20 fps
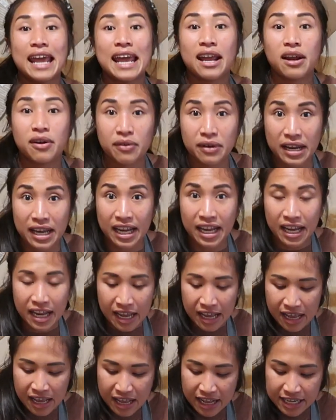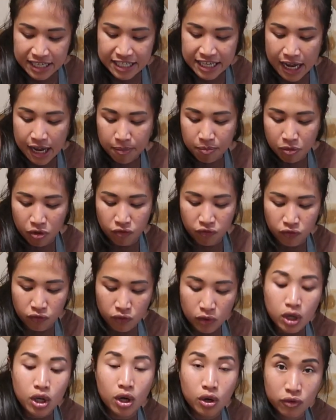airy type of
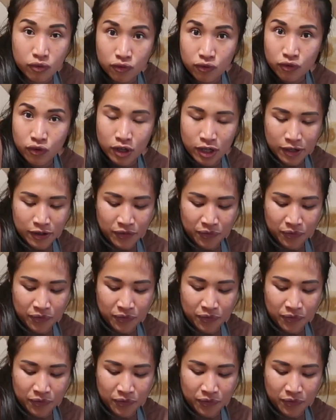loaf.